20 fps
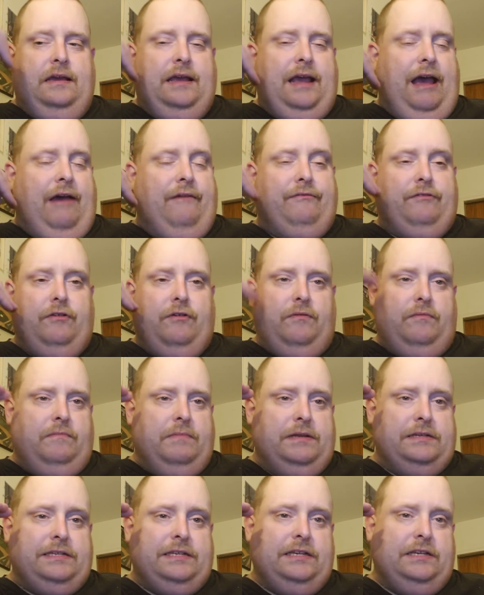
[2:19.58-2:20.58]
After
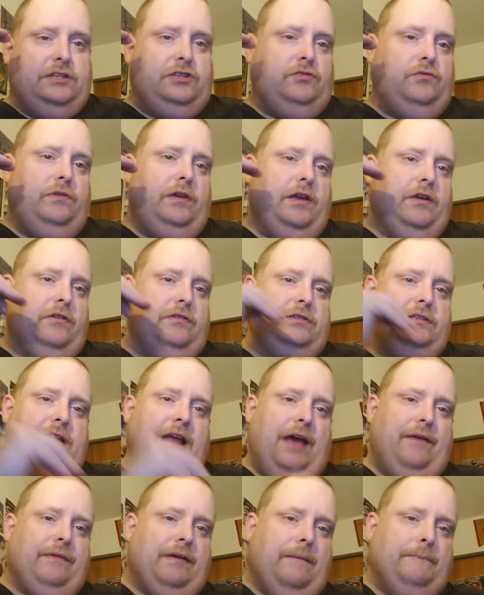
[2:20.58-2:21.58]
missing two years and
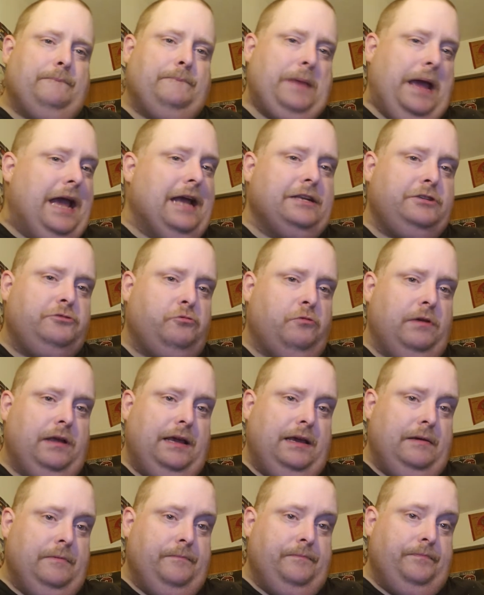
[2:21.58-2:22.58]
having a bad
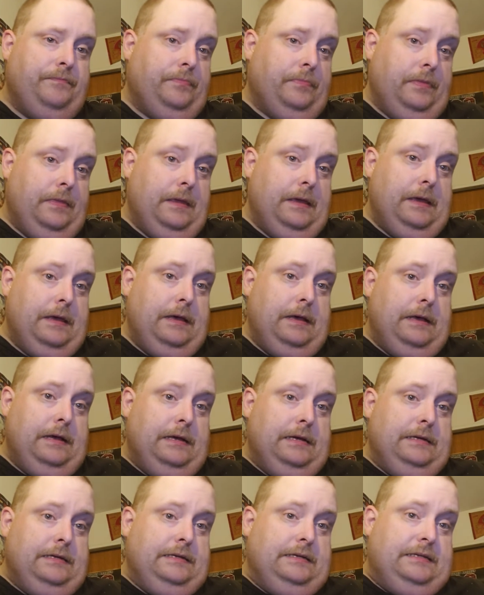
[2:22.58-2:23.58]

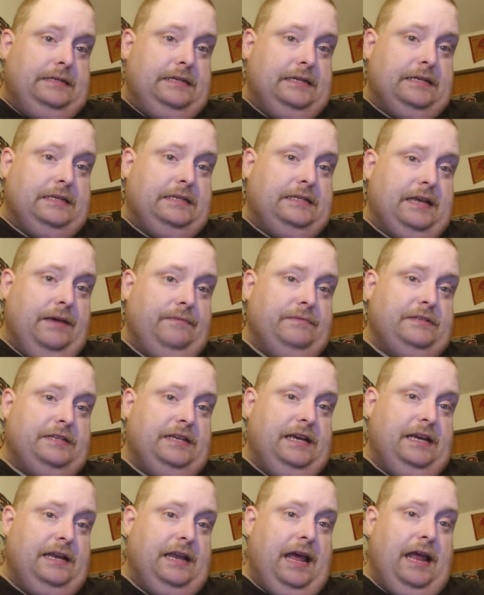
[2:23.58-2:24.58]
26
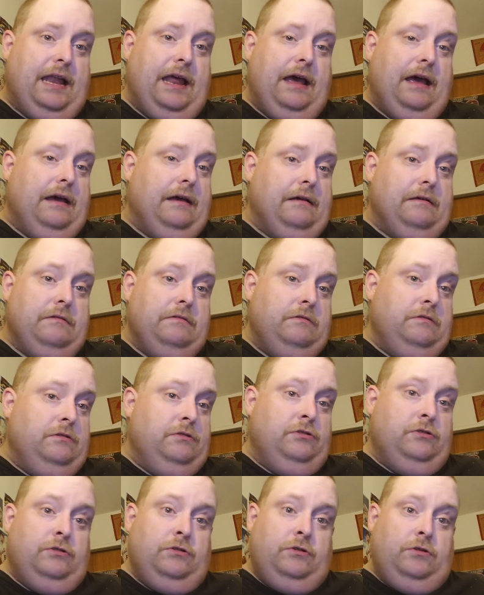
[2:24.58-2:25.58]
17 and a
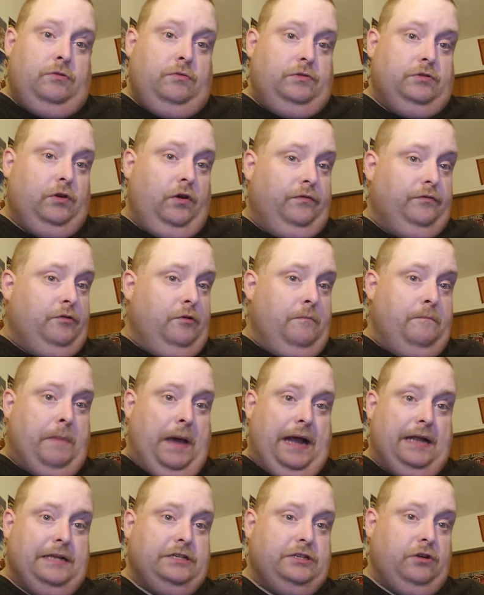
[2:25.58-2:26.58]
was off to a
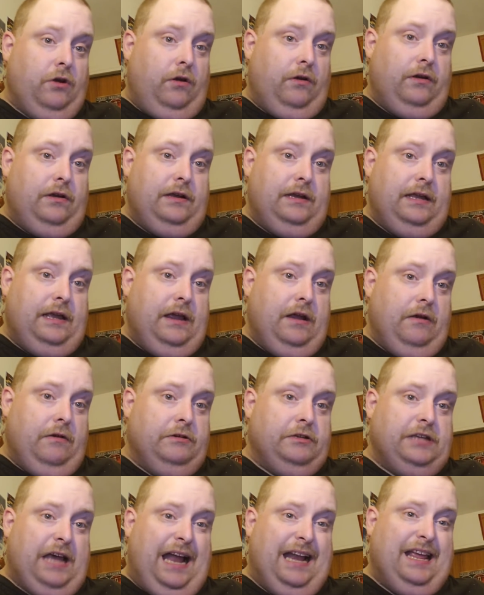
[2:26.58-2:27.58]
bad start of the year.
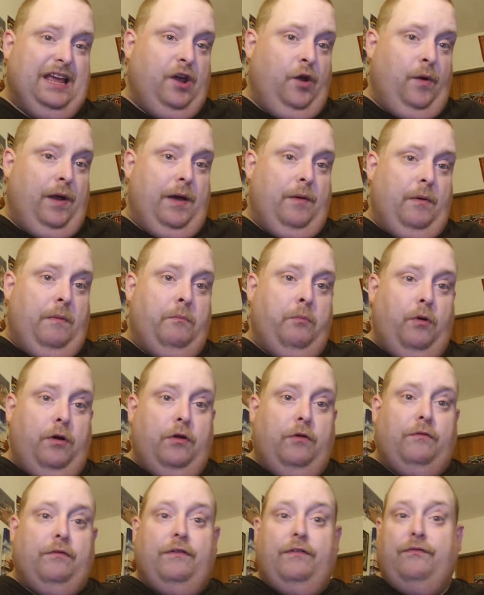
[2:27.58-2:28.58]
He's had ERA at one point
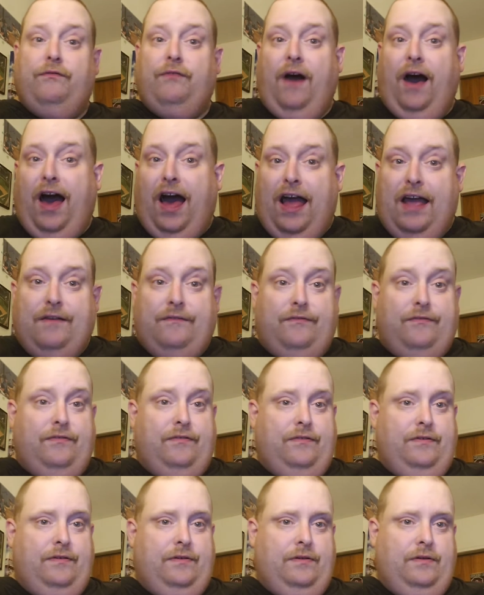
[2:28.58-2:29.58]
over five,
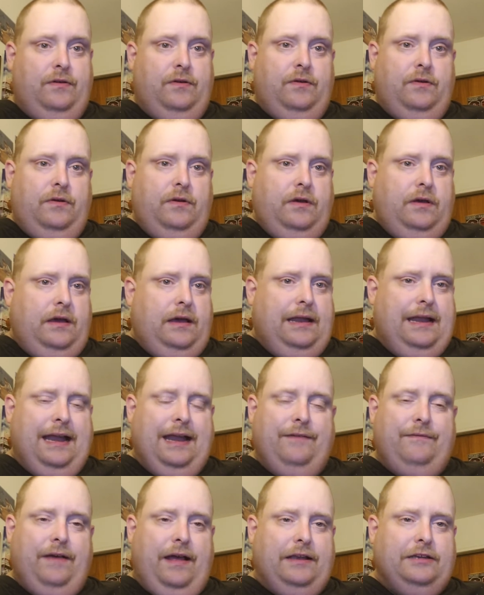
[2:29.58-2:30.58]
and then
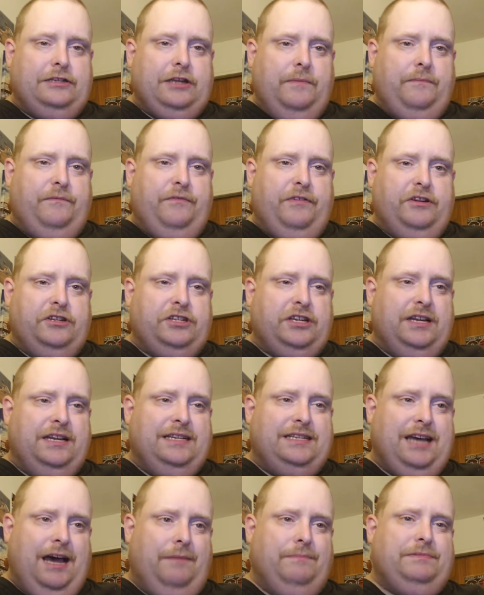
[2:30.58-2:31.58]
he ended up finishing in the
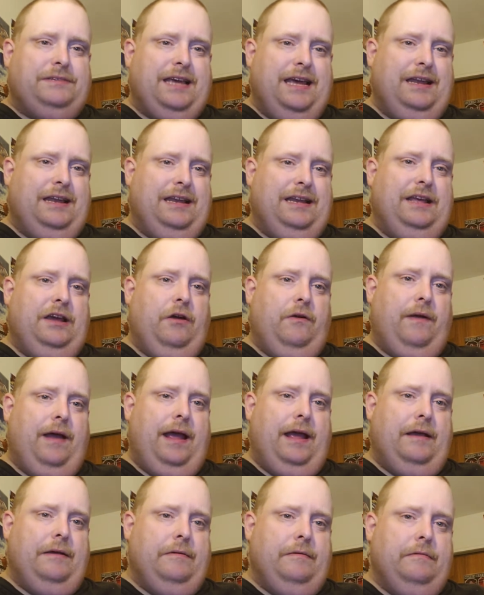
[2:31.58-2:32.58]
top ten in
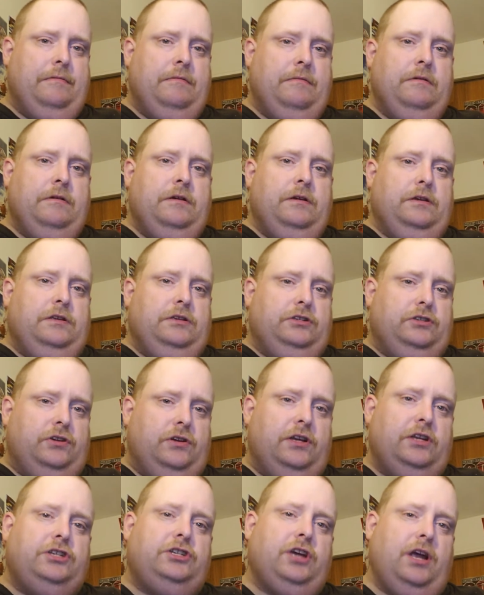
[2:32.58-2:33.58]
ERA. So
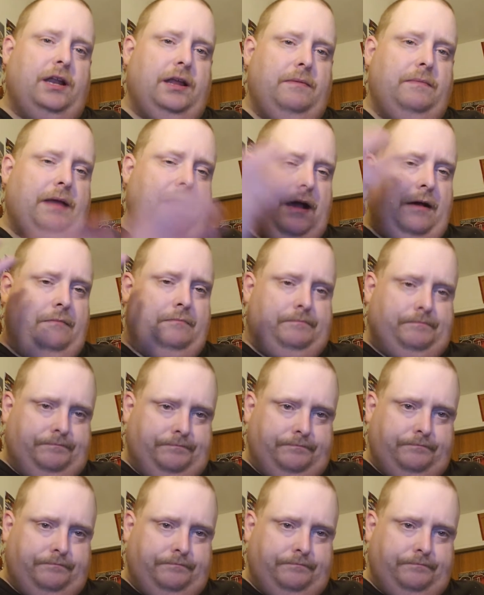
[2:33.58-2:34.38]
they shut him down.